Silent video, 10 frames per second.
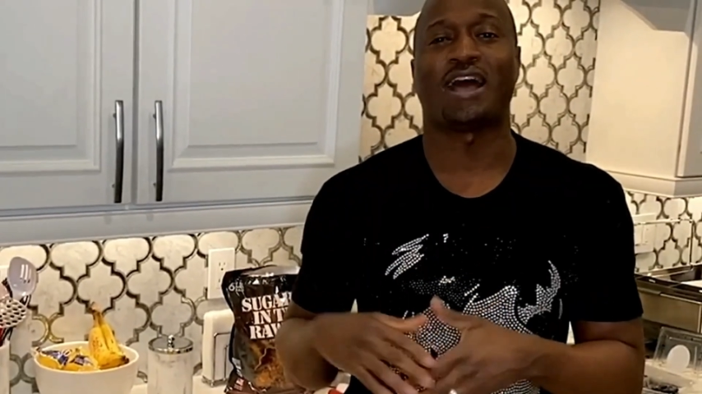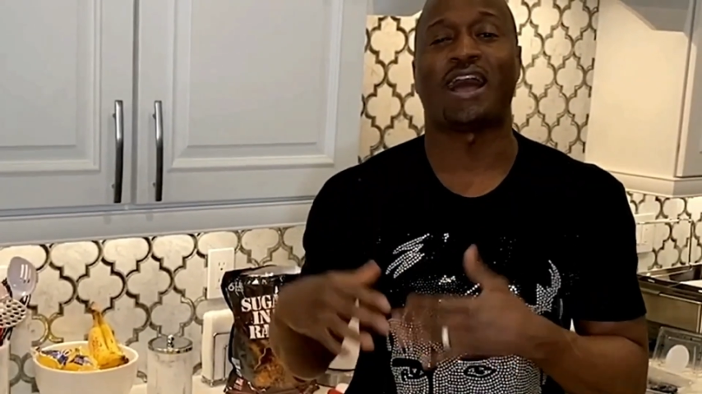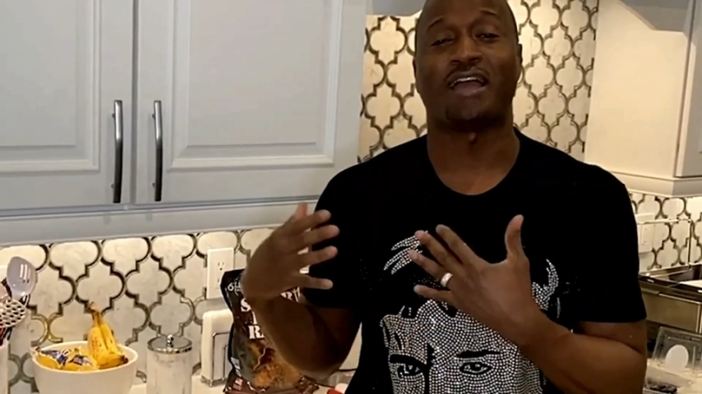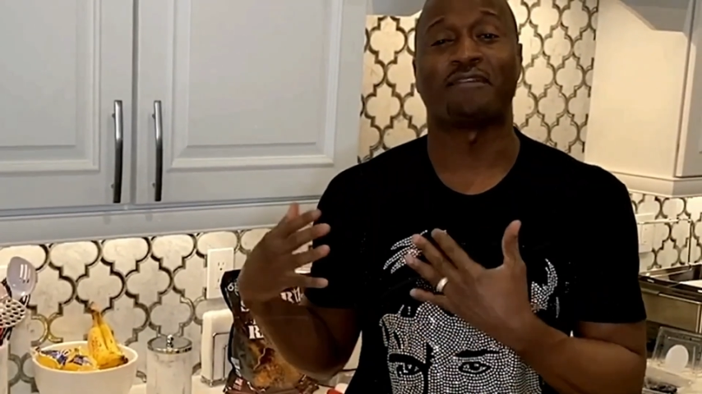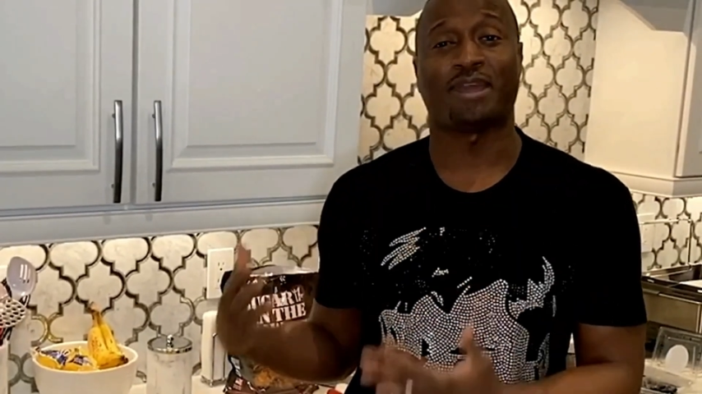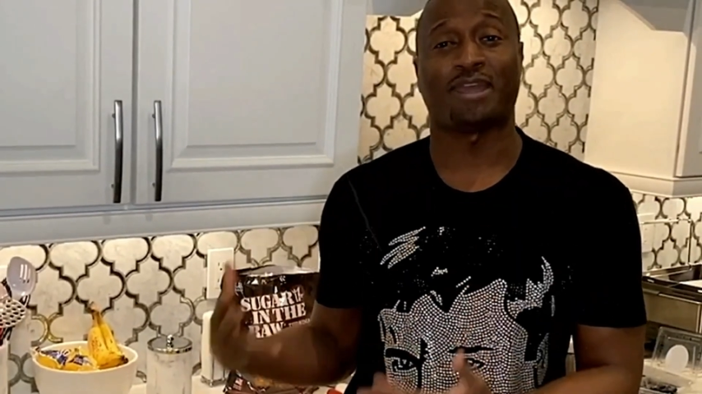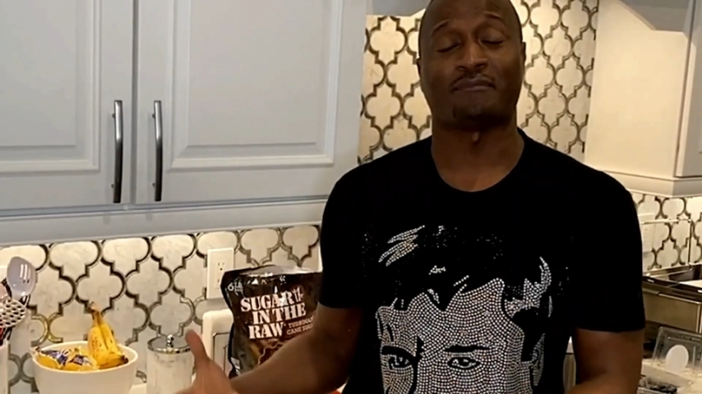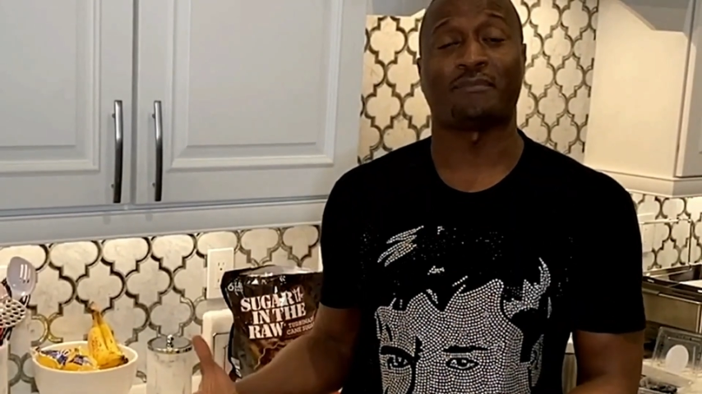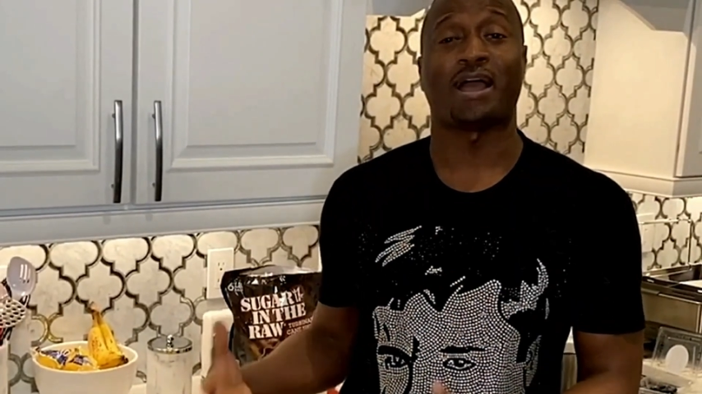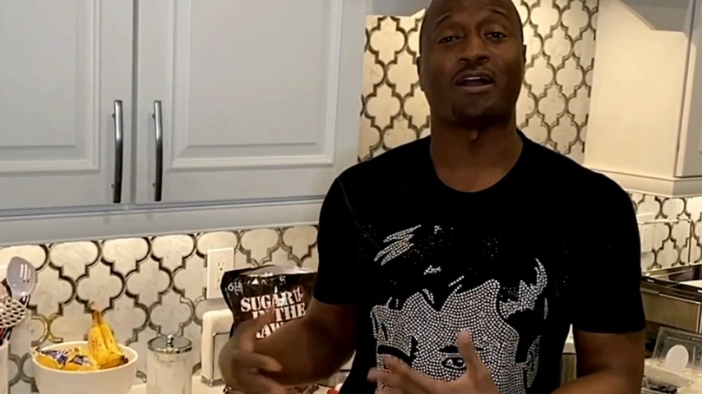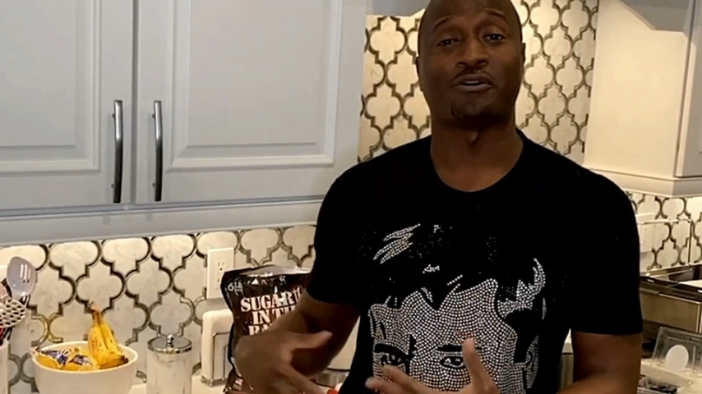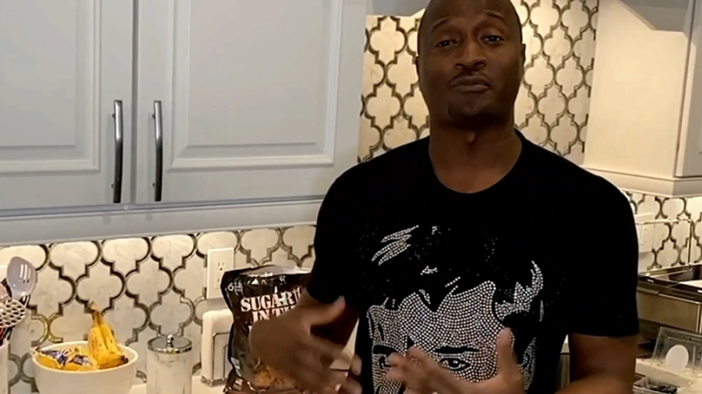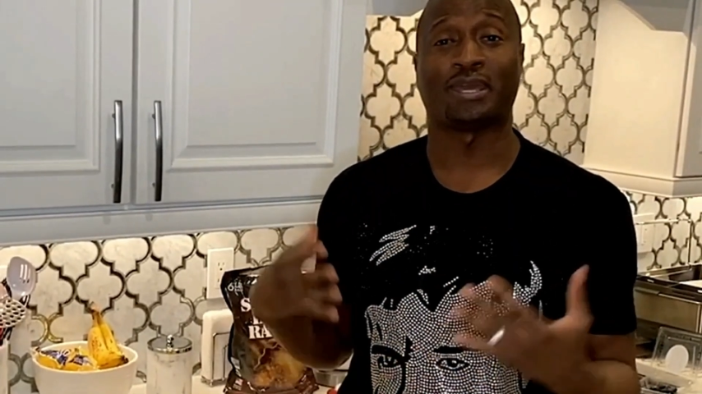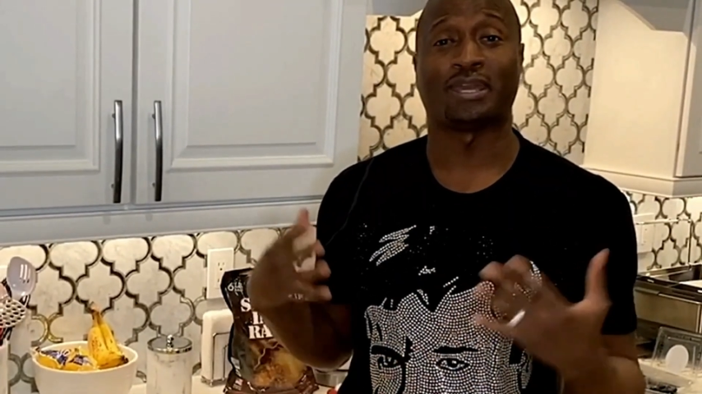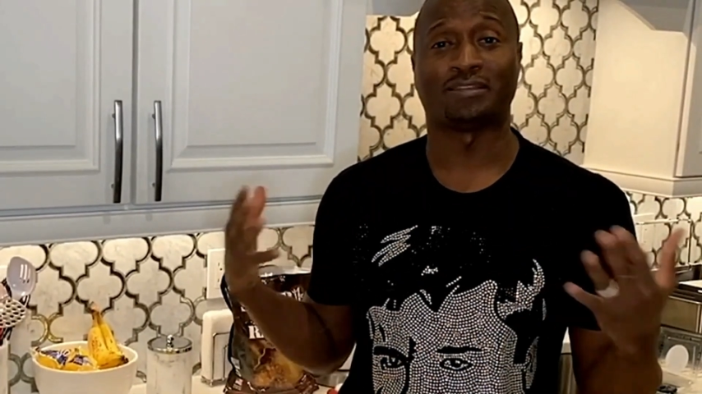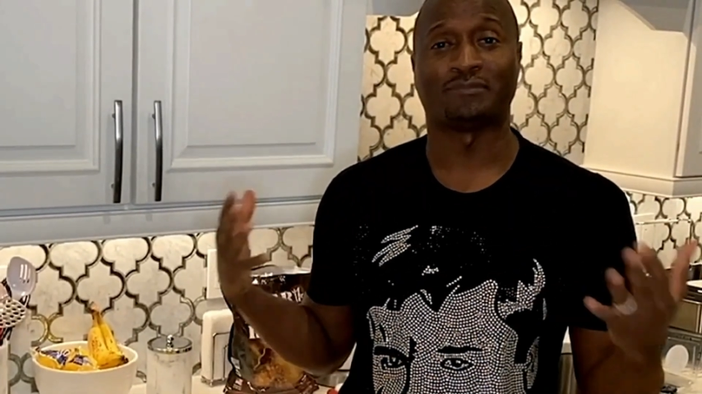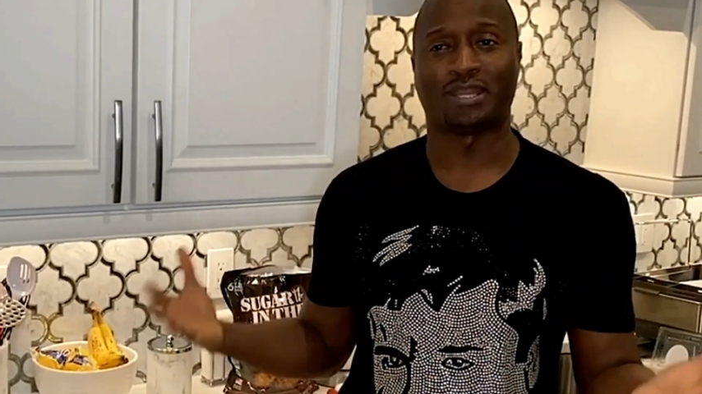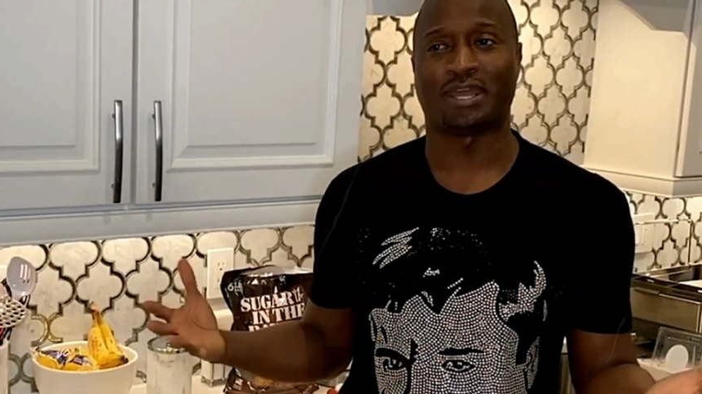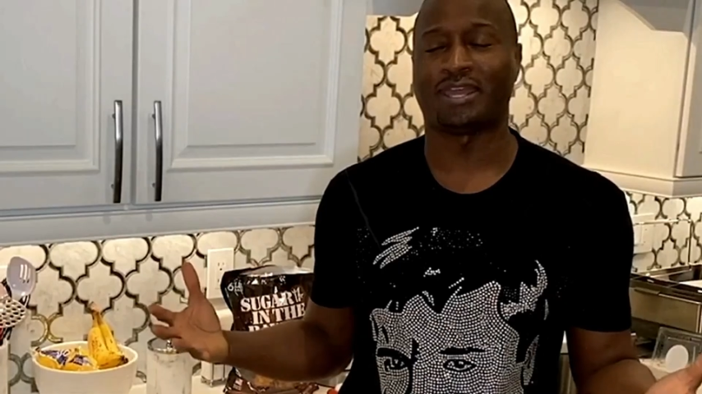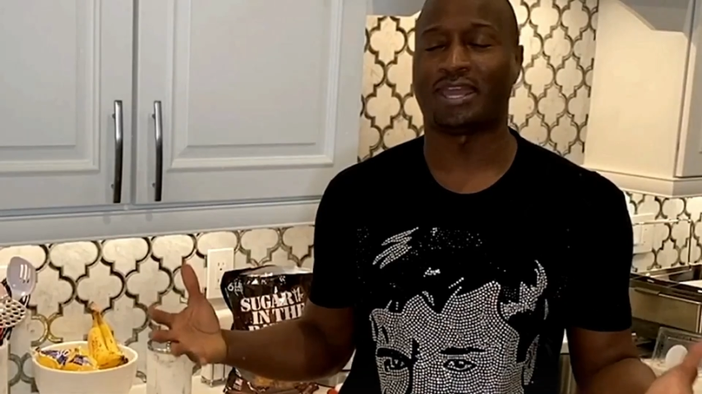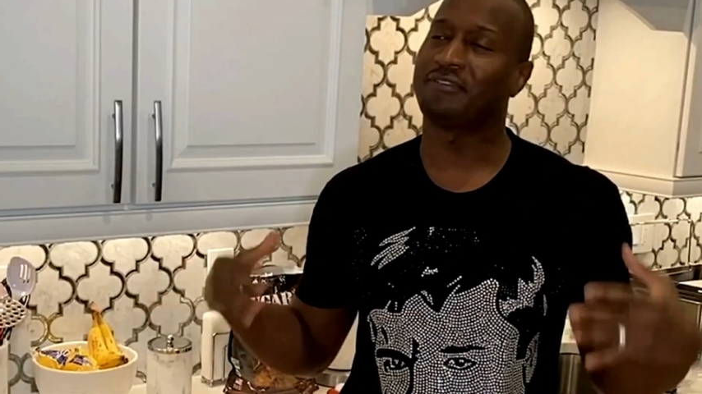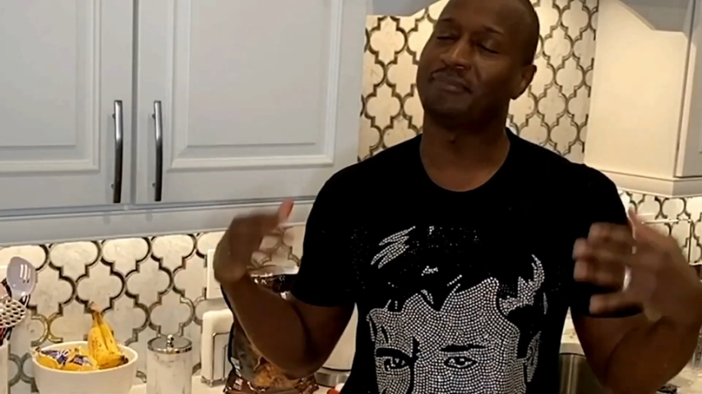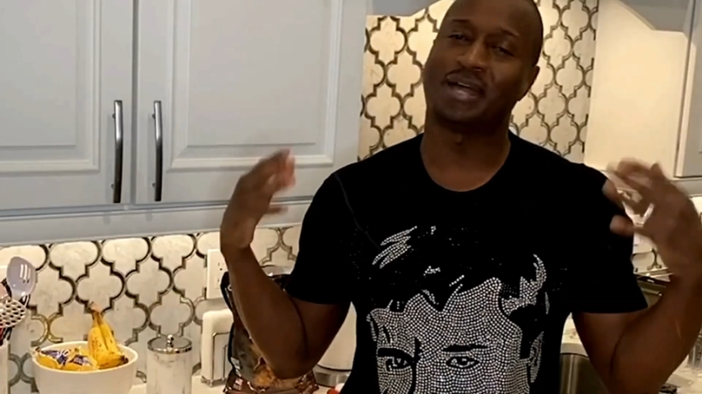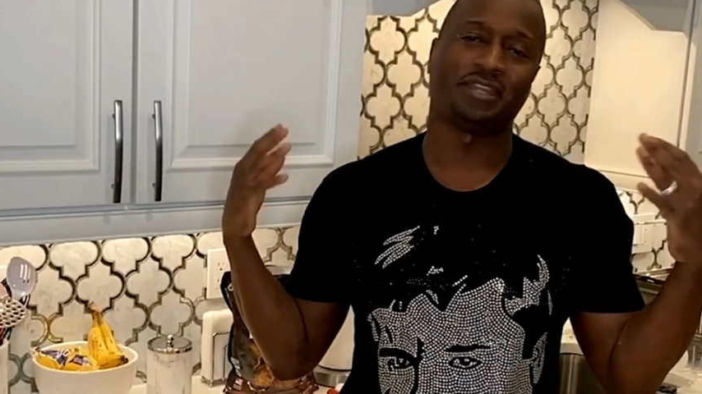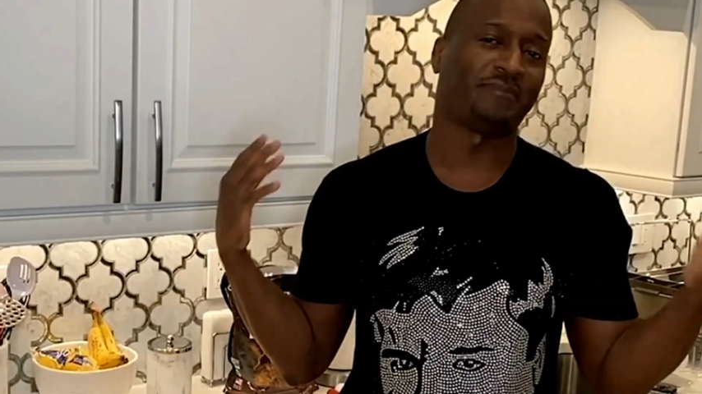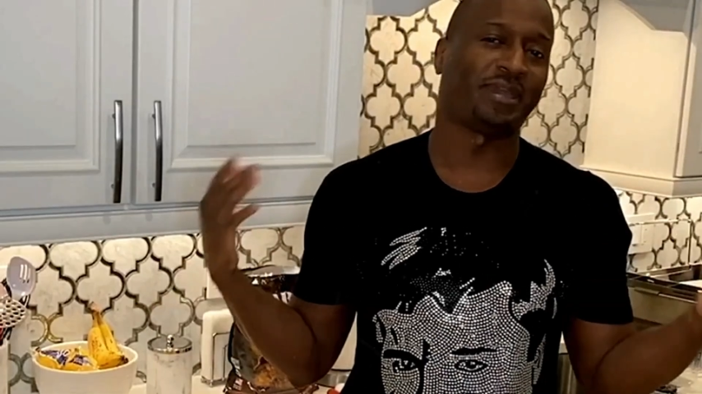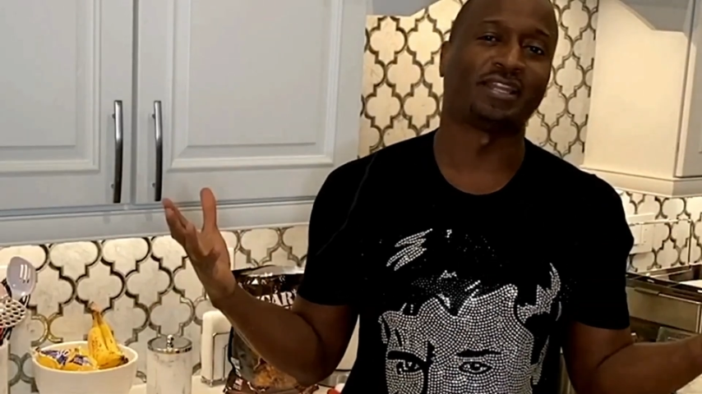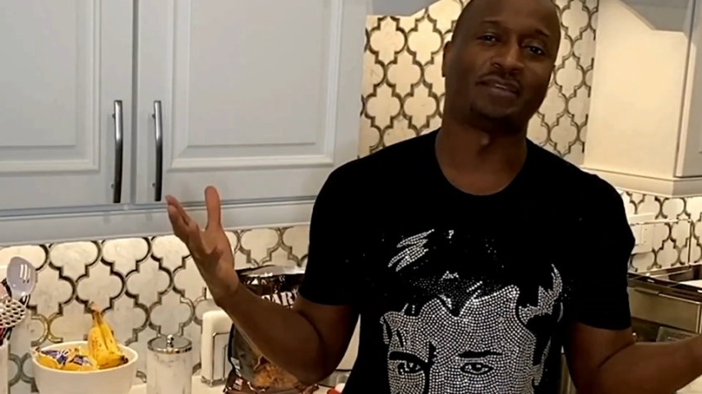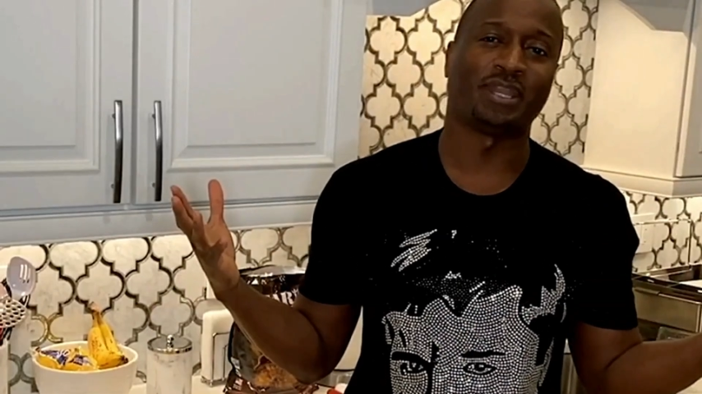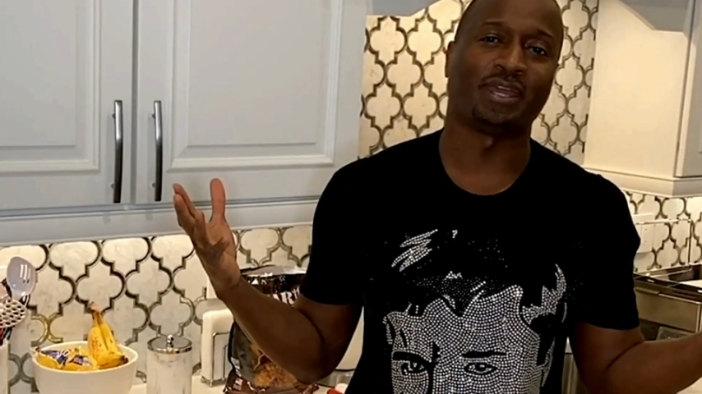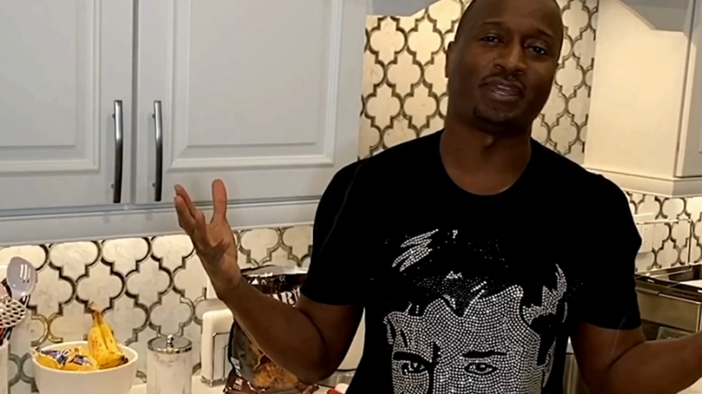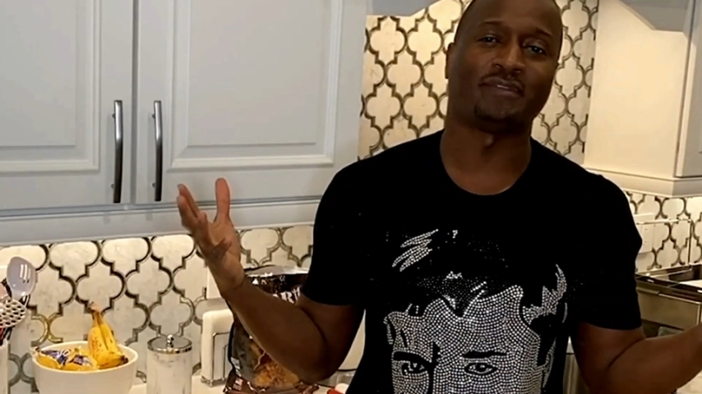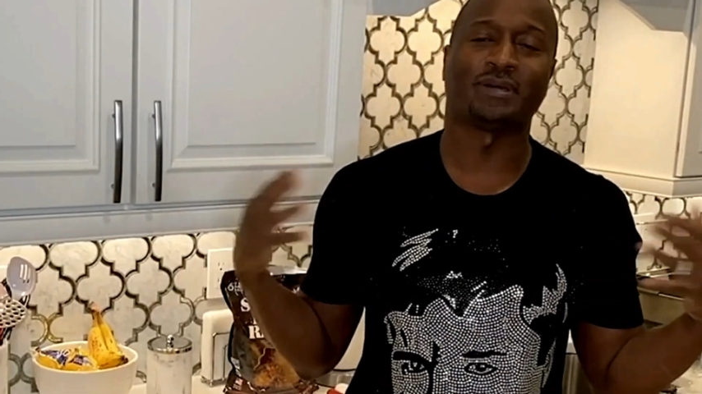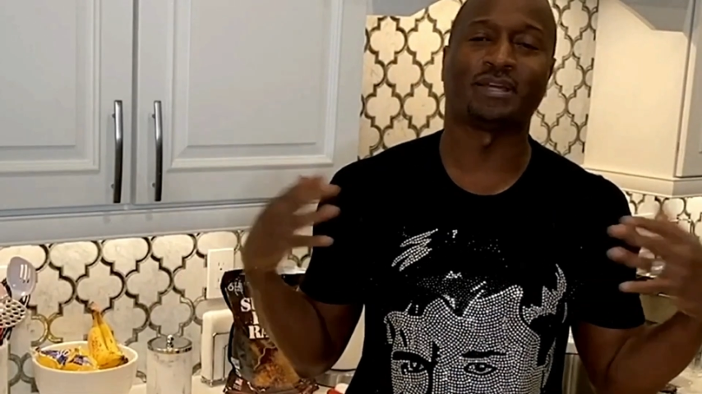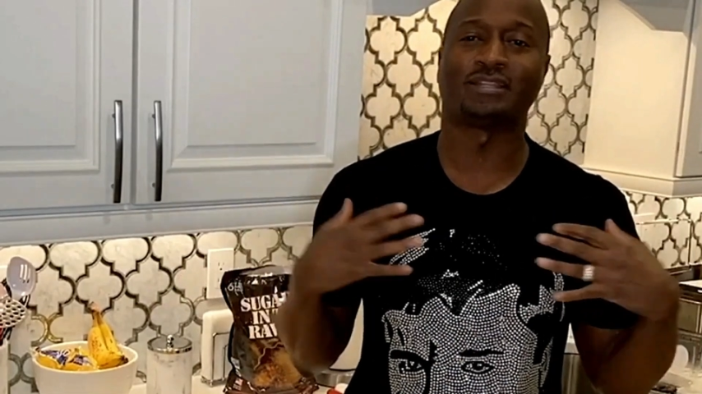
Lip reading: and honestly, there's nothing left for us. He